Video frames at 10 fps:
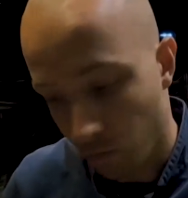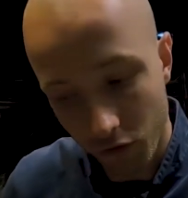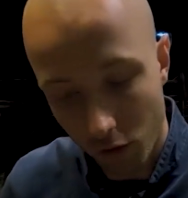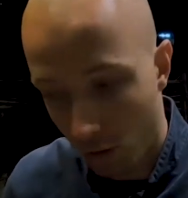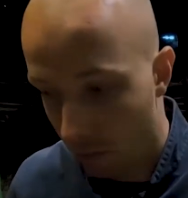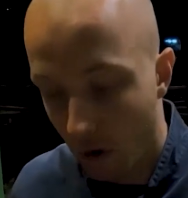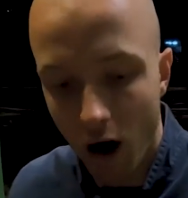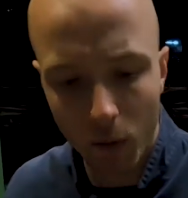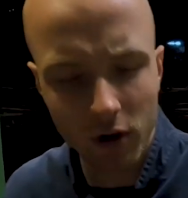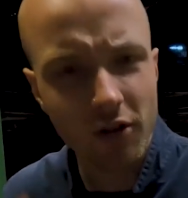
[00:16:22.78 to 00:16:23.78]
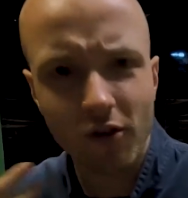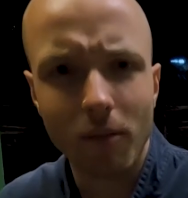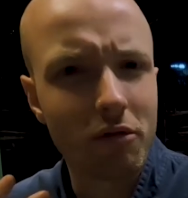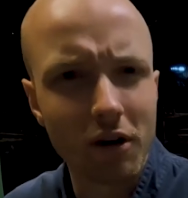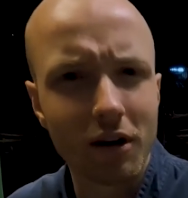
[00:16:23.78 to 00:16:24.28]
So I wanted
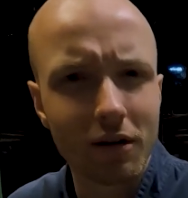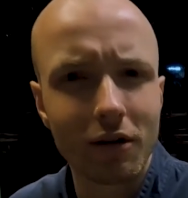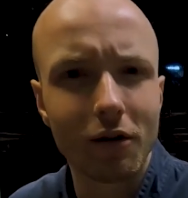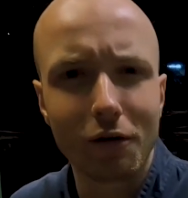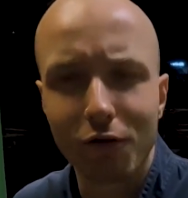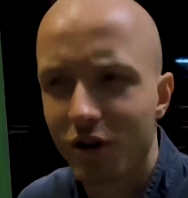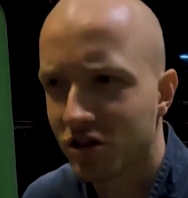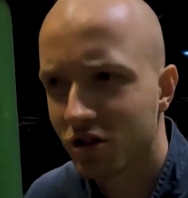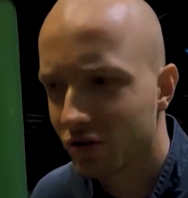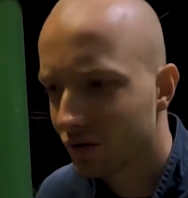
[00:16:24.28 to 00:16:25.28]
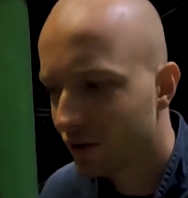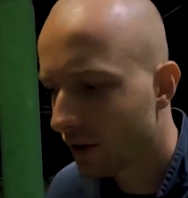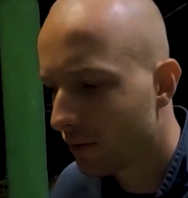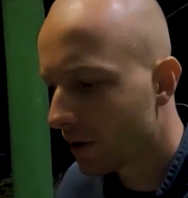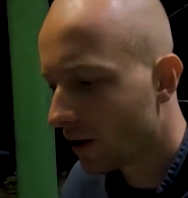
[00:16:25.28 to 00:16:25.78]
something, you know, fresh to
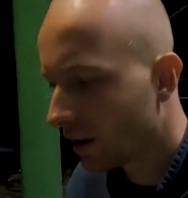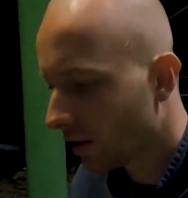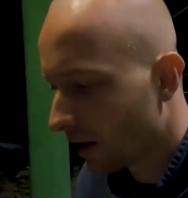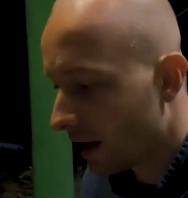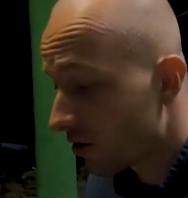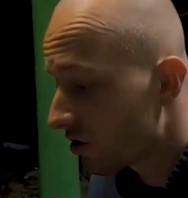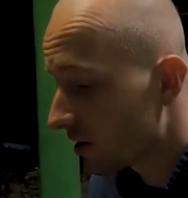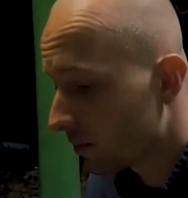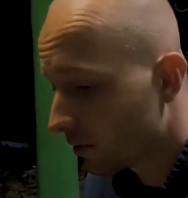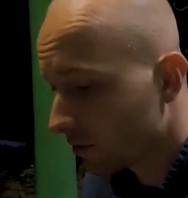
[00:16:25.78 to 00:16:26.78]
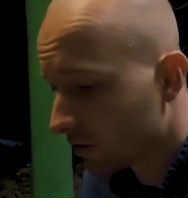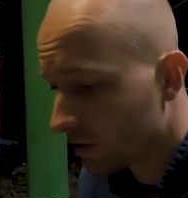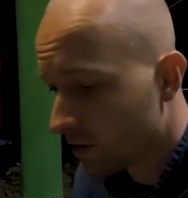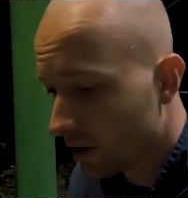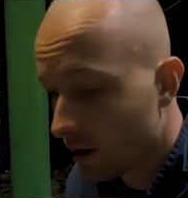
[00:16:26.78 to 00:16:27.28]
give me a little energy boost.
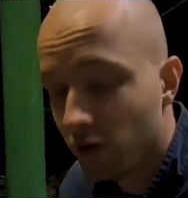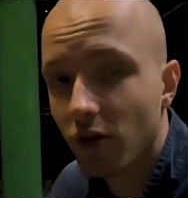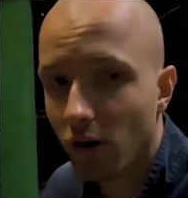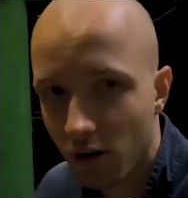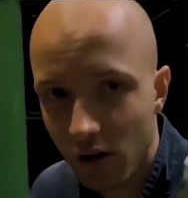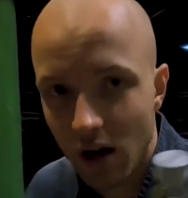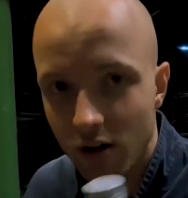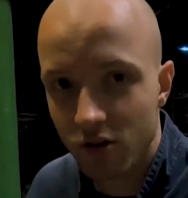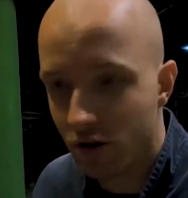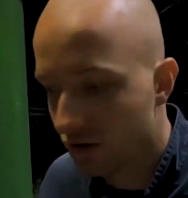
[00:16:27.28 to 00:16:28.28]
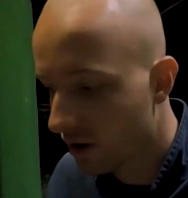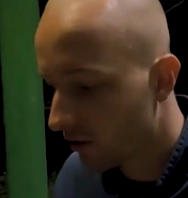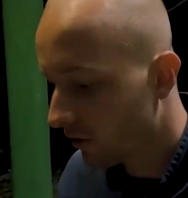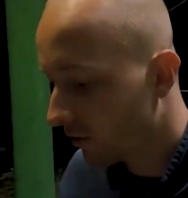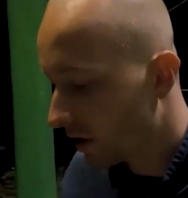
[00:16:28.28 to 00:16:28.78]
It's not an energy drink,
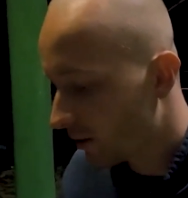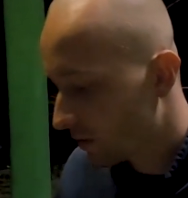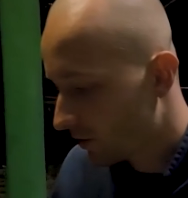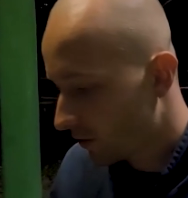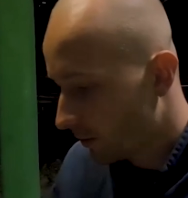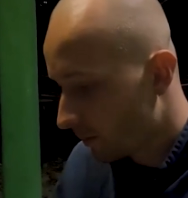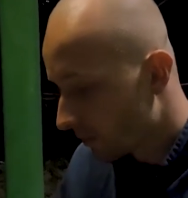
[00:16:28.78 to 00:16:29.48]
just vitamins there.